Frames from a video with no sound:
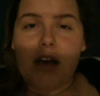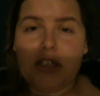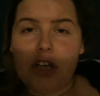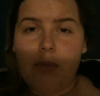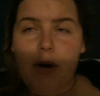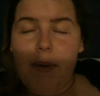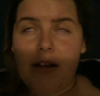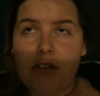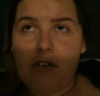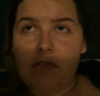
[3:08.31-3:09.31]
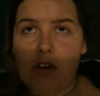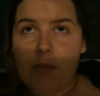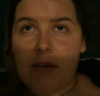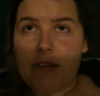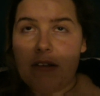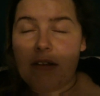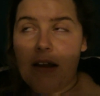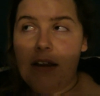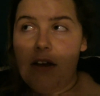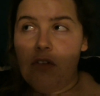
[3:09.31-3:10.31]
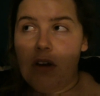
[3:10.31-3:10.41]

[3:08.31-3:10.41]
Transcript: don't worry about doing Vlogmas, this, that, and the other.